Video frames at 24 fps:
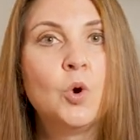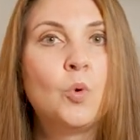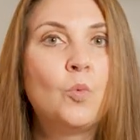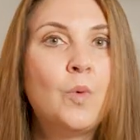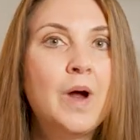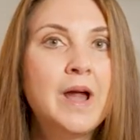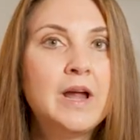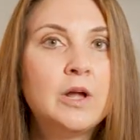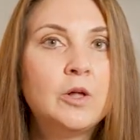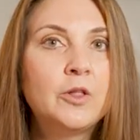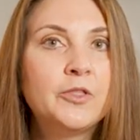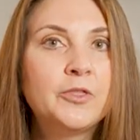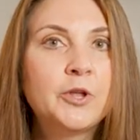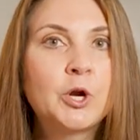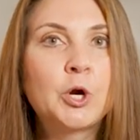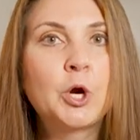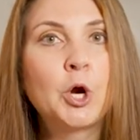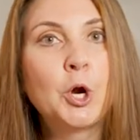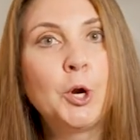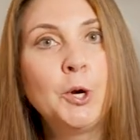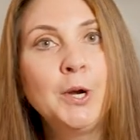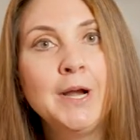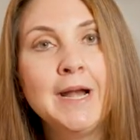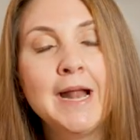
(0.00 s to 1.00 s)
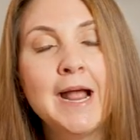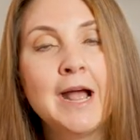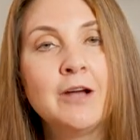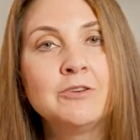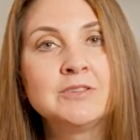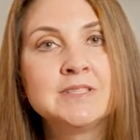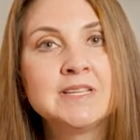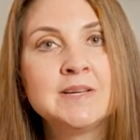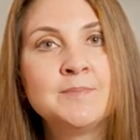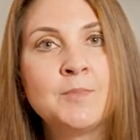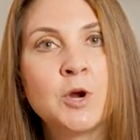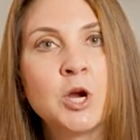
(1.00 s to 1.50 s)
While the current
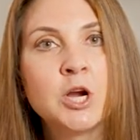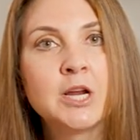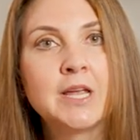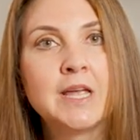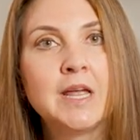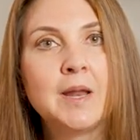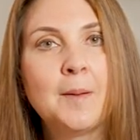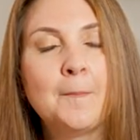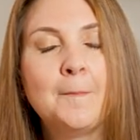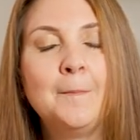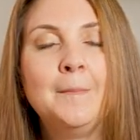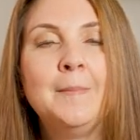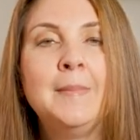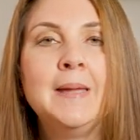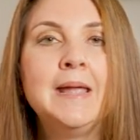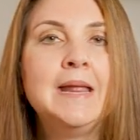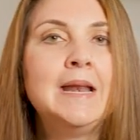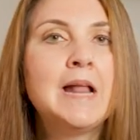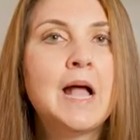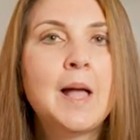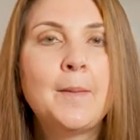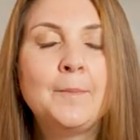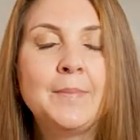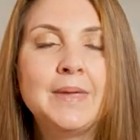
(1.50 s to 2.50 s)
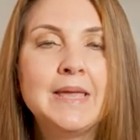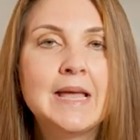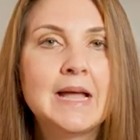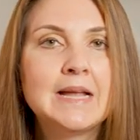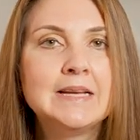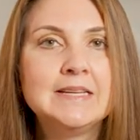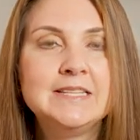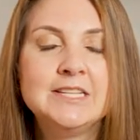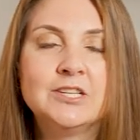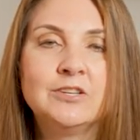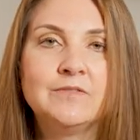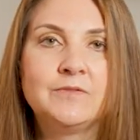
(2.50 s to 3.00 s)
housing market may not be
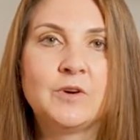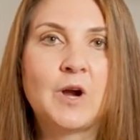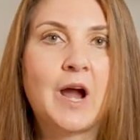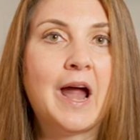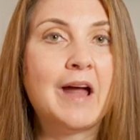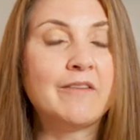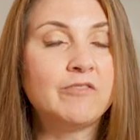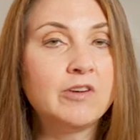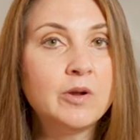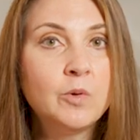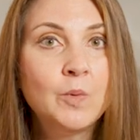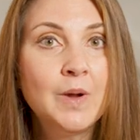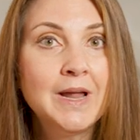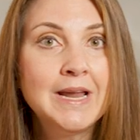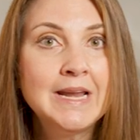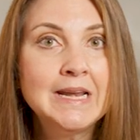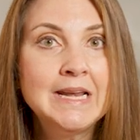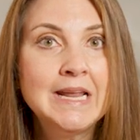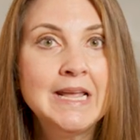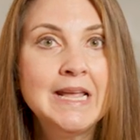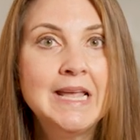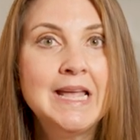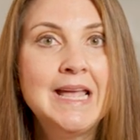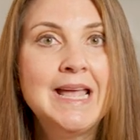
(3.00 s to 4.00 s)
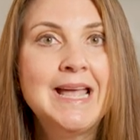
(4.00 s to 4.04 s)
ideal for everyone,